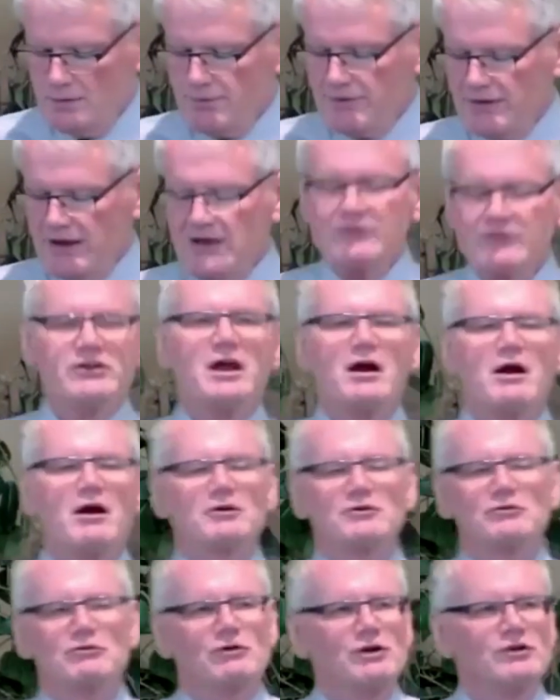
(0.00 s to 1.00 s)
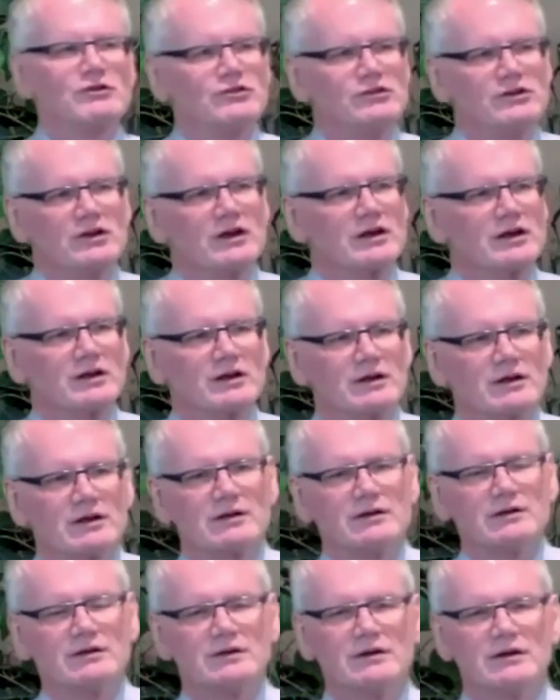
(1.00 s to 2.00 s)
But that's characteristic.
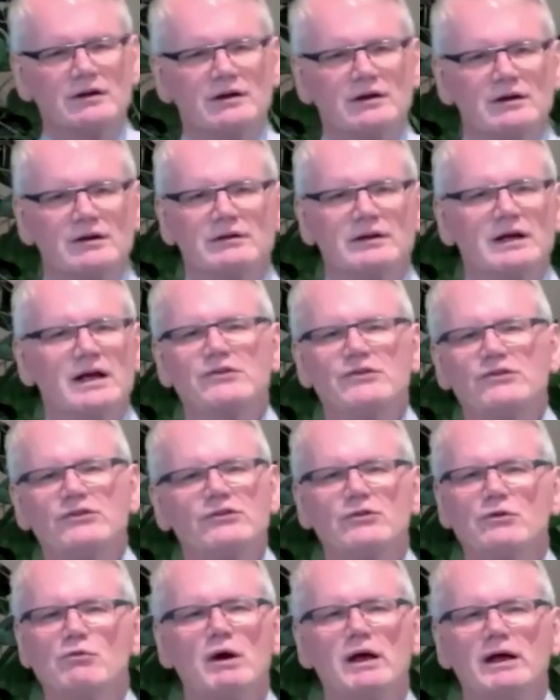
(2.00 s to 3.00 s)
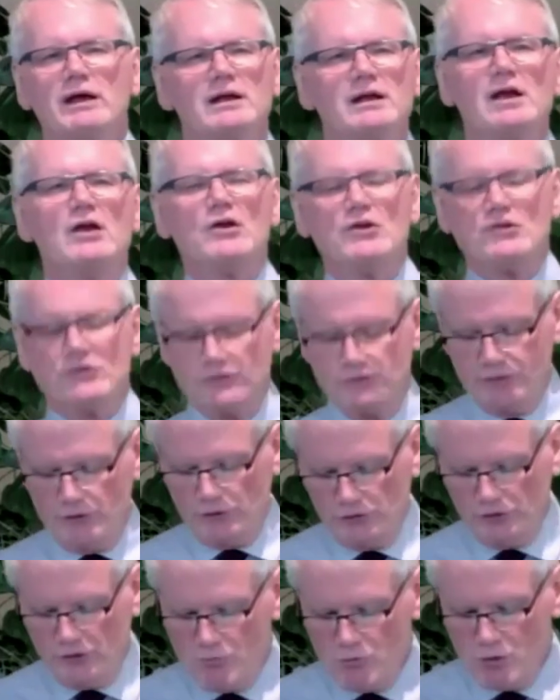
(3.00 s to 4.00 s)
That's the way it is
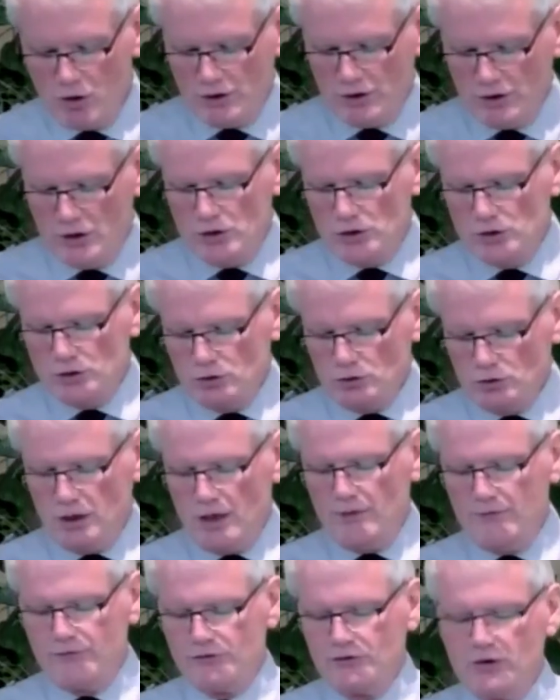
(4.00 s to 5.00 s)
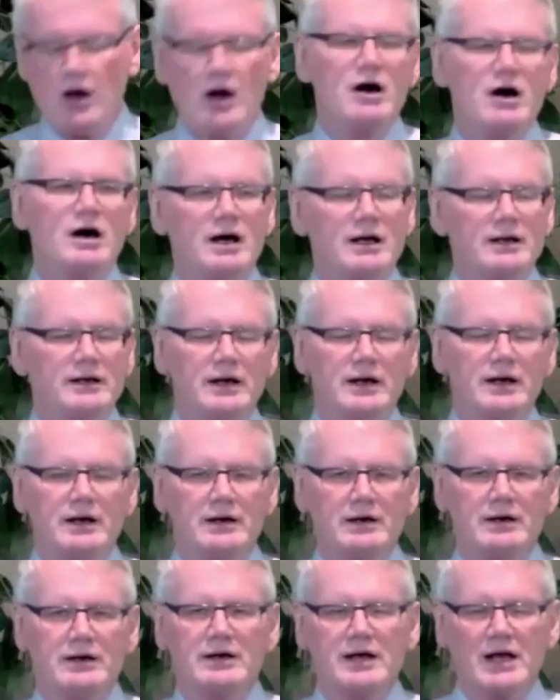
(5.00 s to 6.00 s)
for someone who loves God
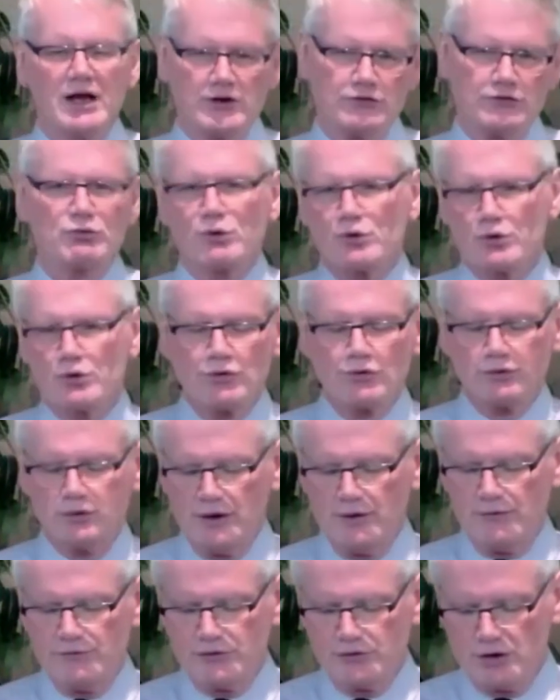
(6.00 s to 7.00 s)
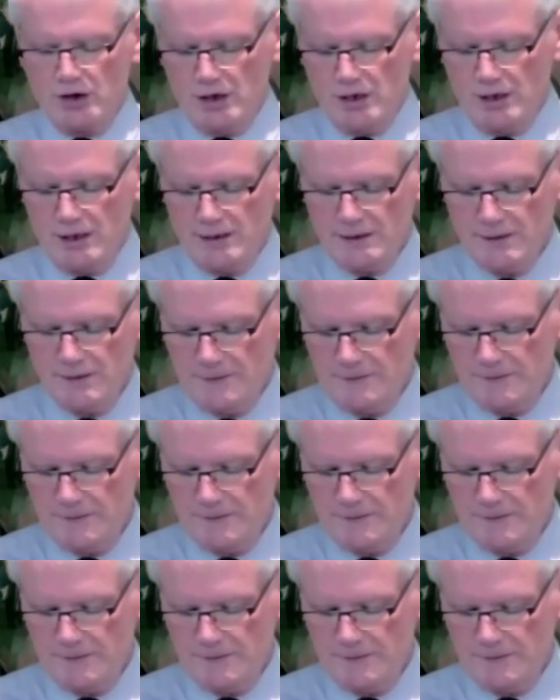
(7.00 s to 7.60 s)
as Ruth loves God.